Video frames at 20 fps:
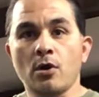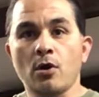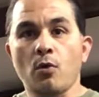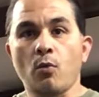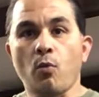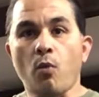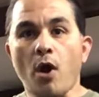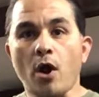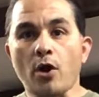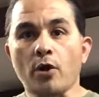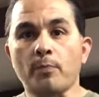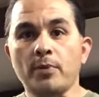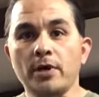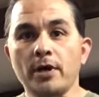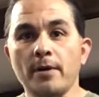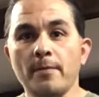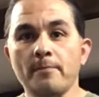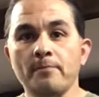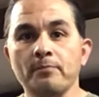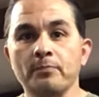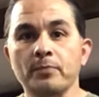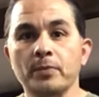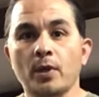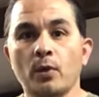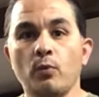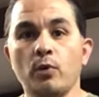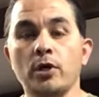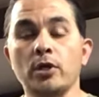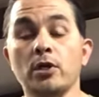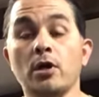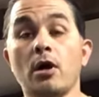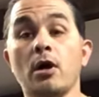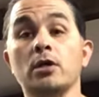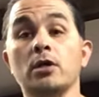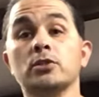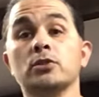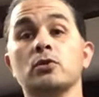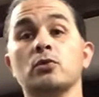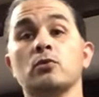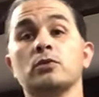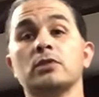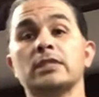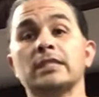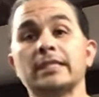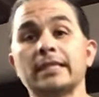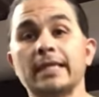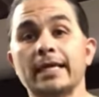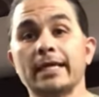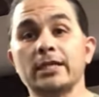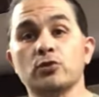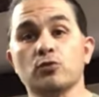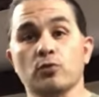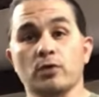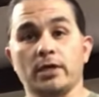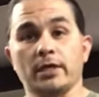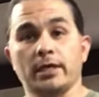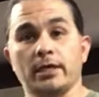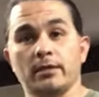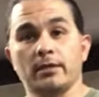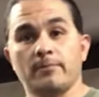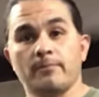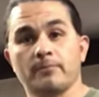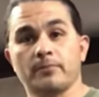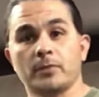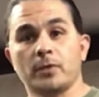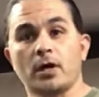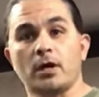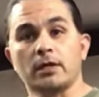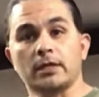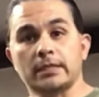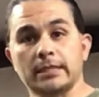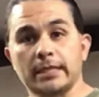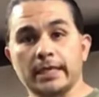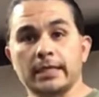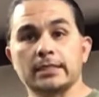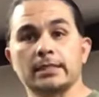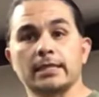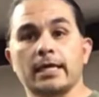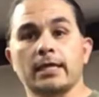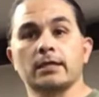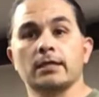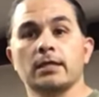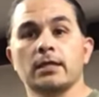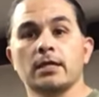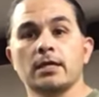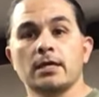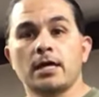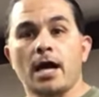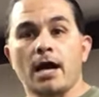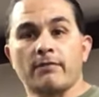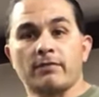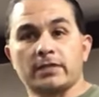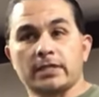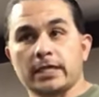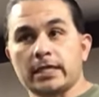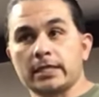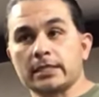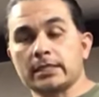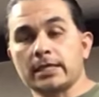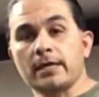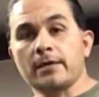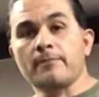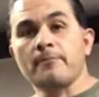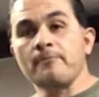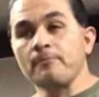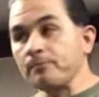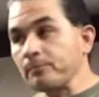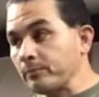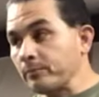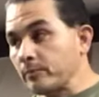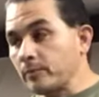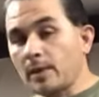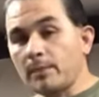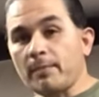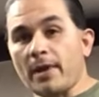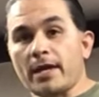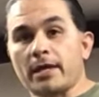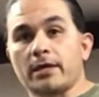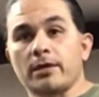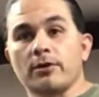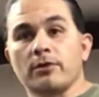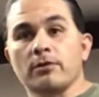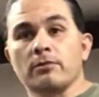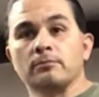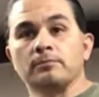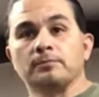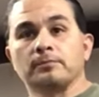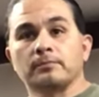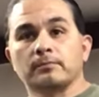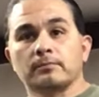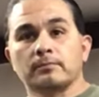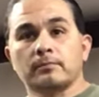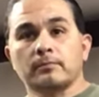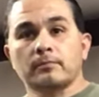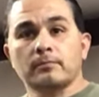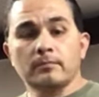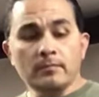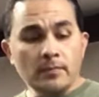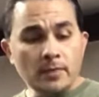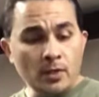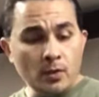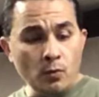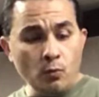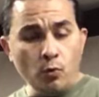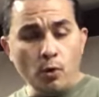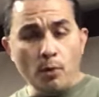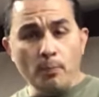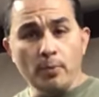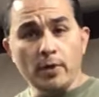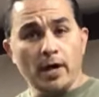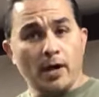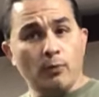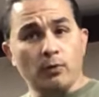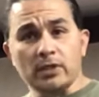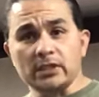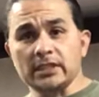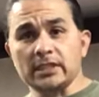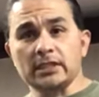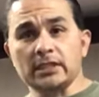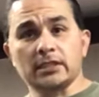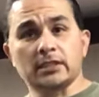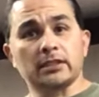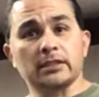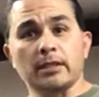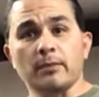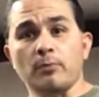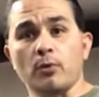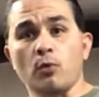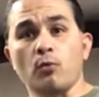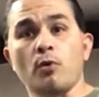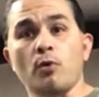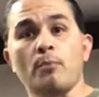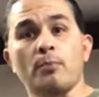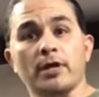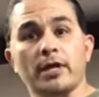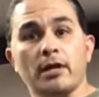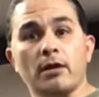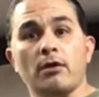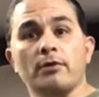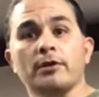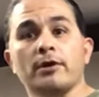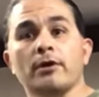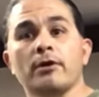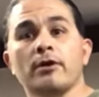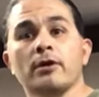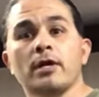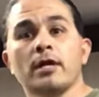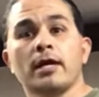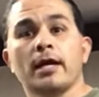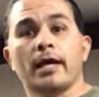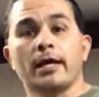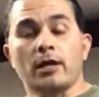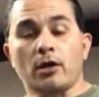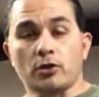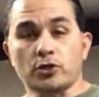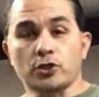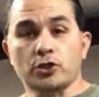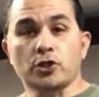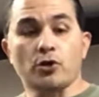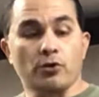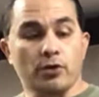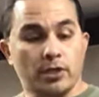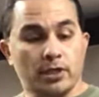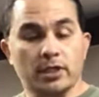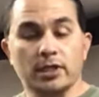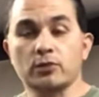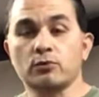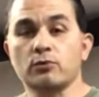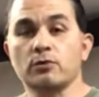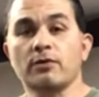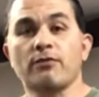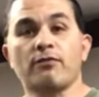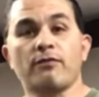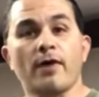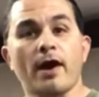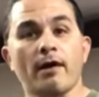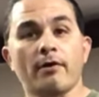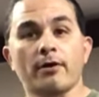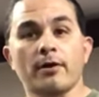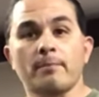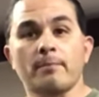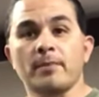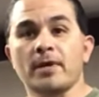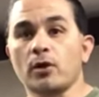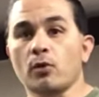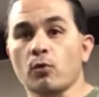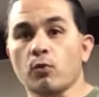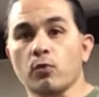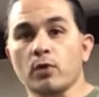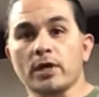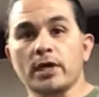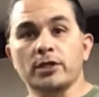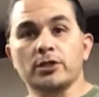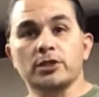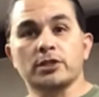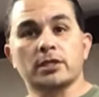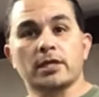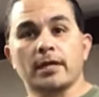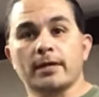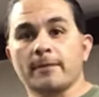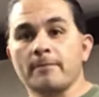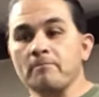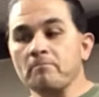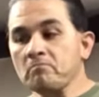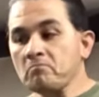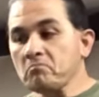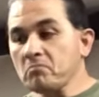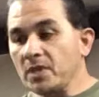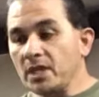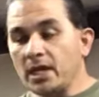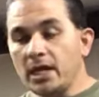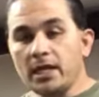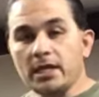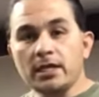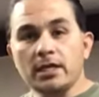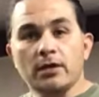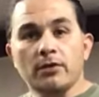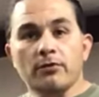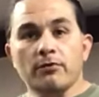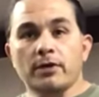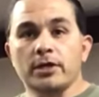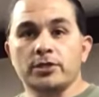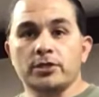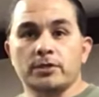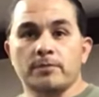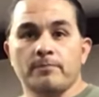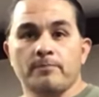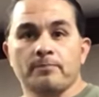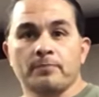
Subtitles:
water pump. We're going to also test run it on a test stand. I have a test stand back here. We'll put, once it's assembled, we'll put it on there, and I'll show you that this one will fire up. It'll run just like any other engine.